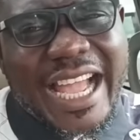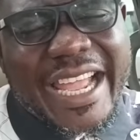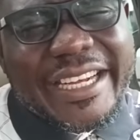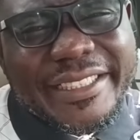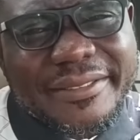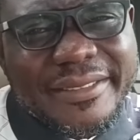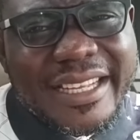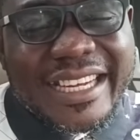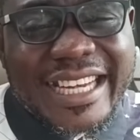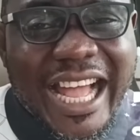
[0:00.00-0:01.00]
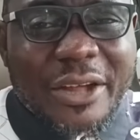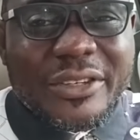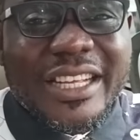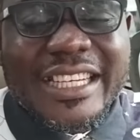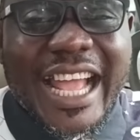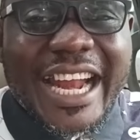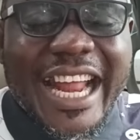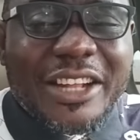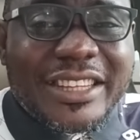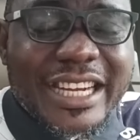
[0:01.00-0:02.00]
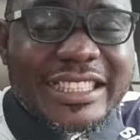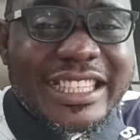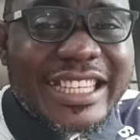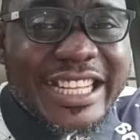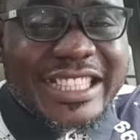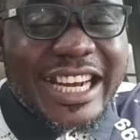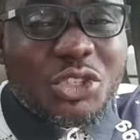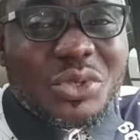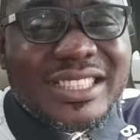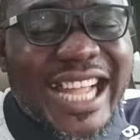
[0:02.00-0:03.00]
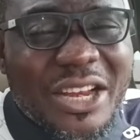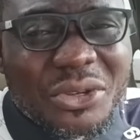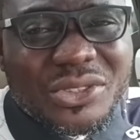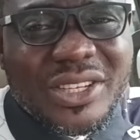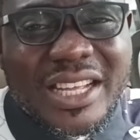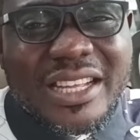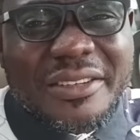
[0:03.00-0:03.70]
their head. Now, they are now threatening Nigerians with chaos.